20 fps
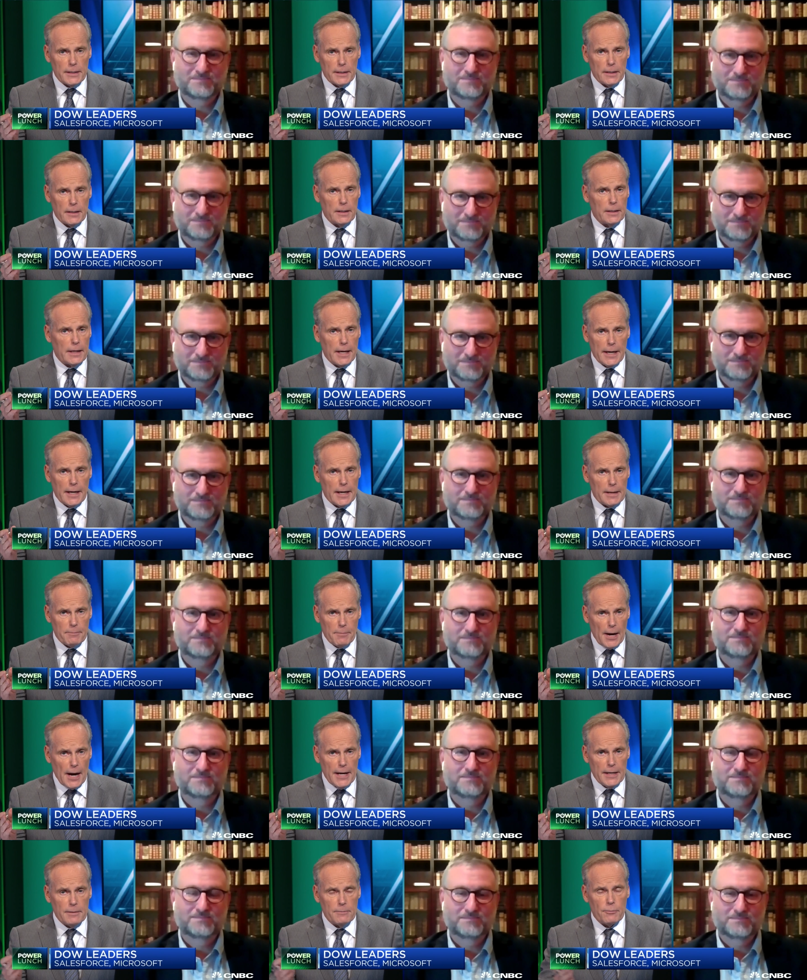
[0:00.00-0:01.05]
Speaker 1: uh, and a
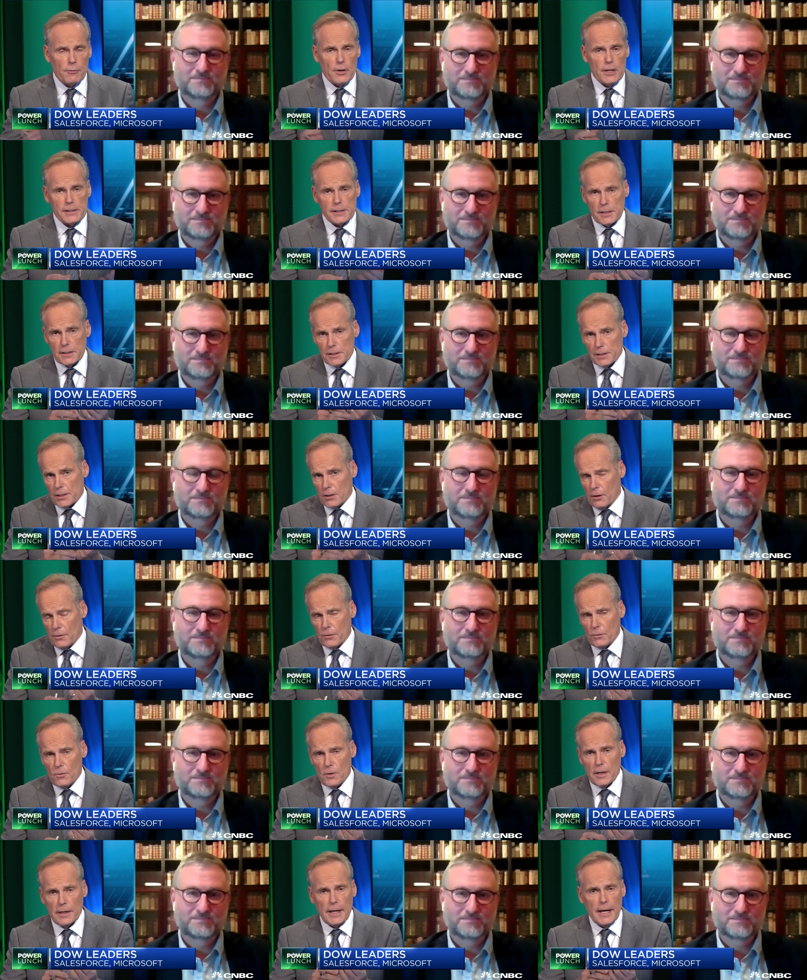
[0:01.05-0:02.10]
Biden presidency on the
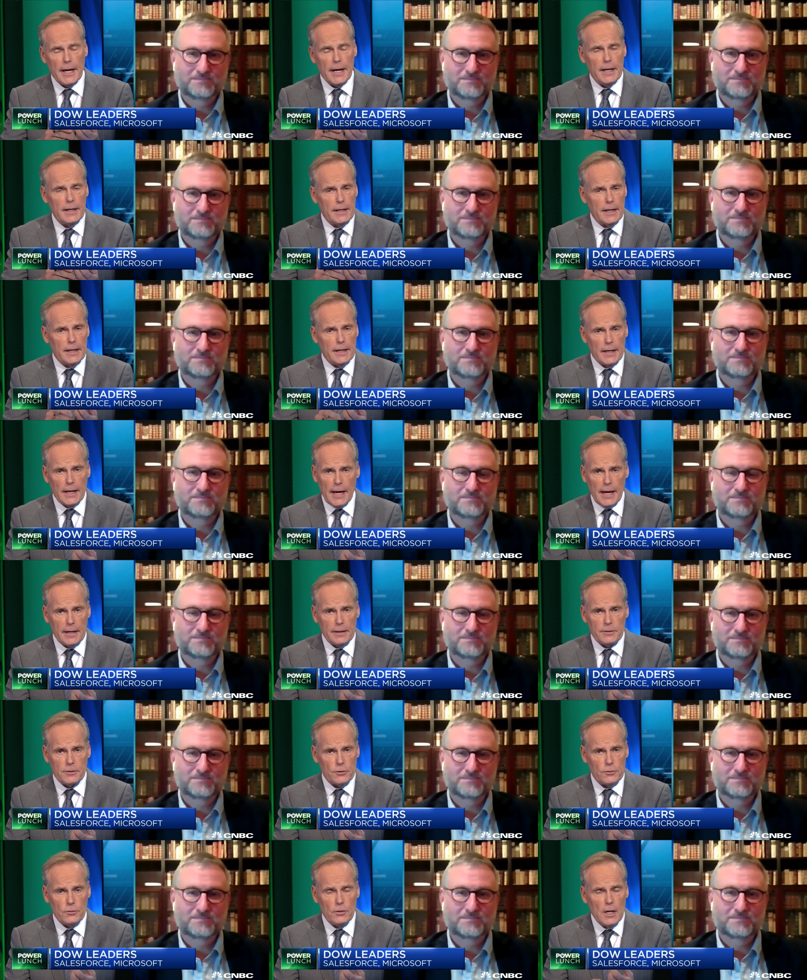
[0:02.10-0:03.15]
one hand, and, and
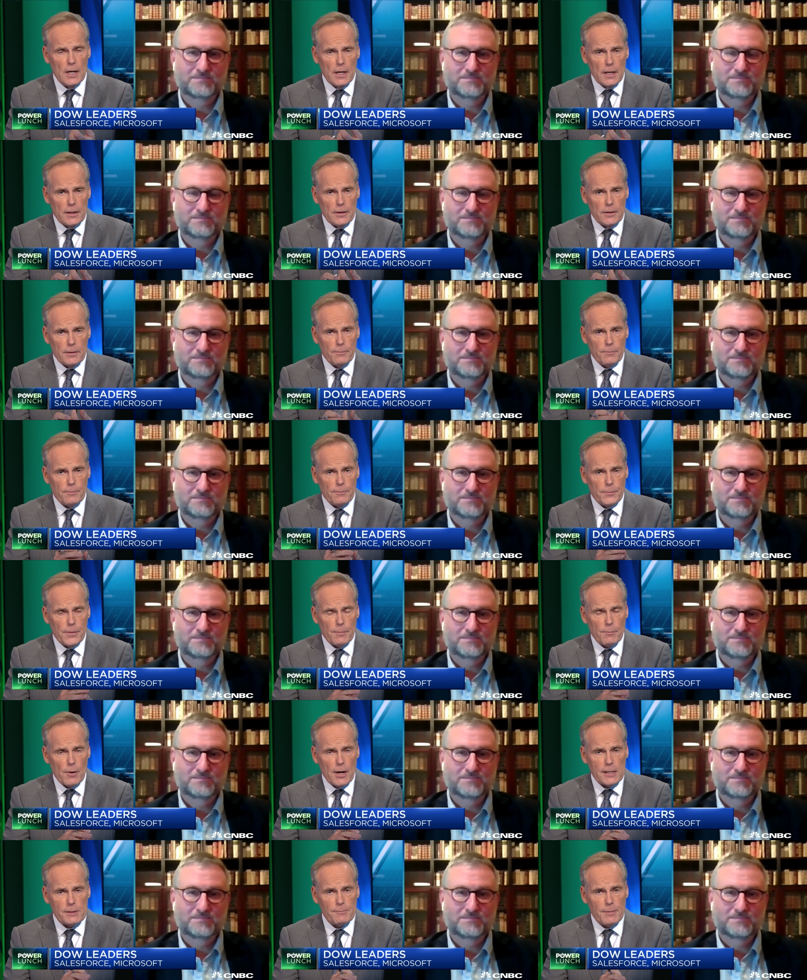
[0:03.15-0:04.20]
to the, the
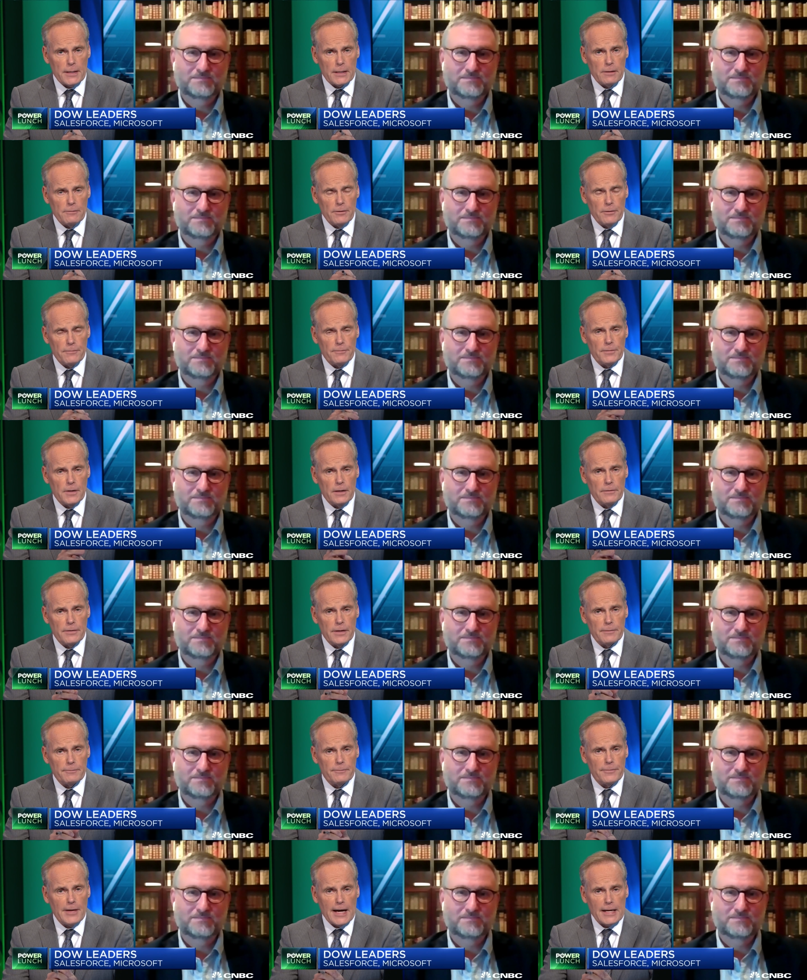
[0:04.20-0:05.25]
prospect of a, of a
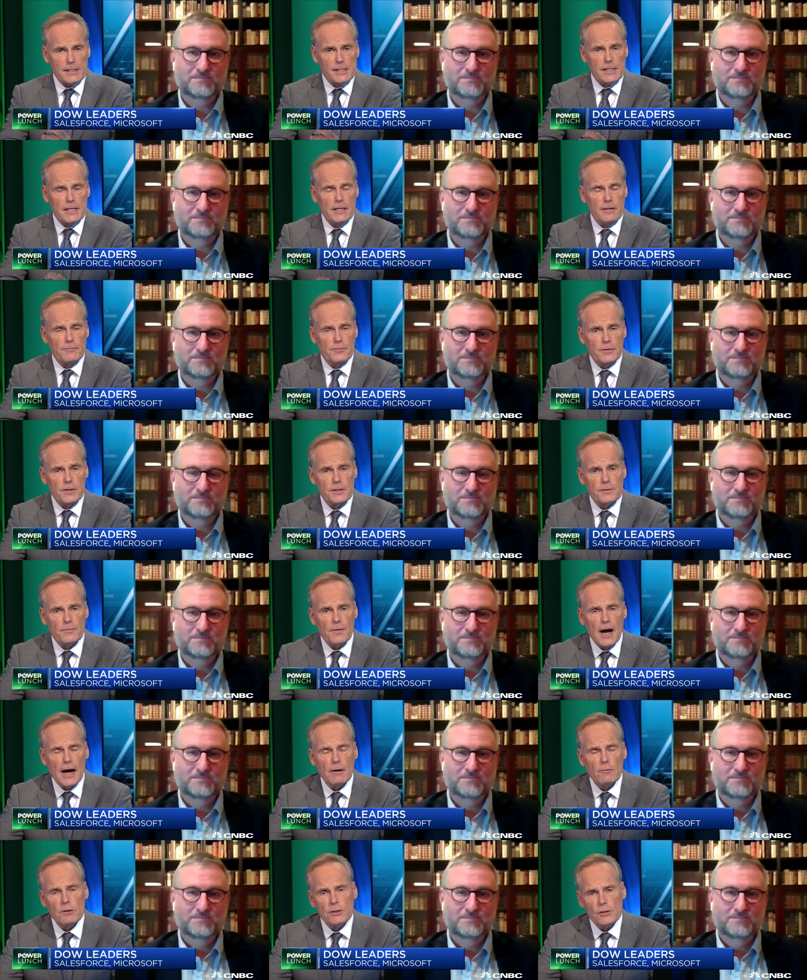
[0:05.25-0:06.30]
vaccine for this
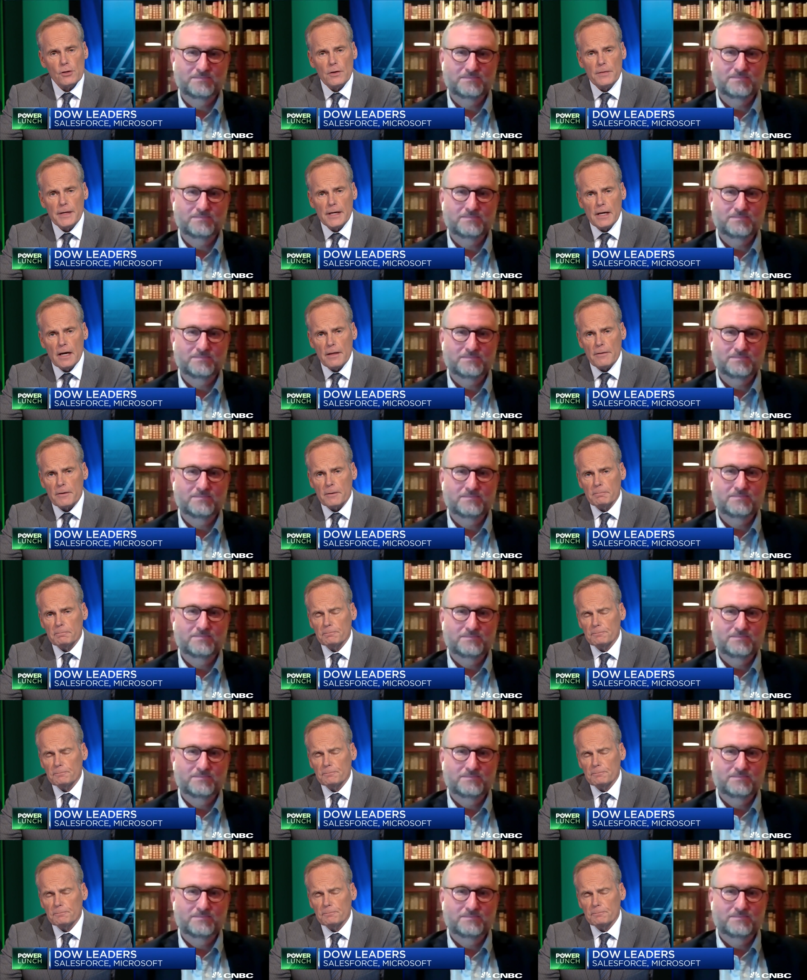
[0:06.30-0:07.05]
virus on the other